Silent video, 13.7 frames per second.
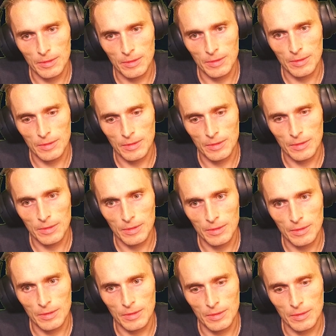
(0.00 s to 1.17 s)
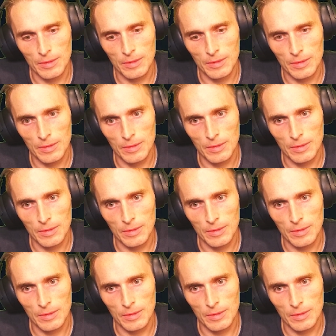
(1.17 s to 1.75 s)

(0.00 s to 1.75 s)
[no speech]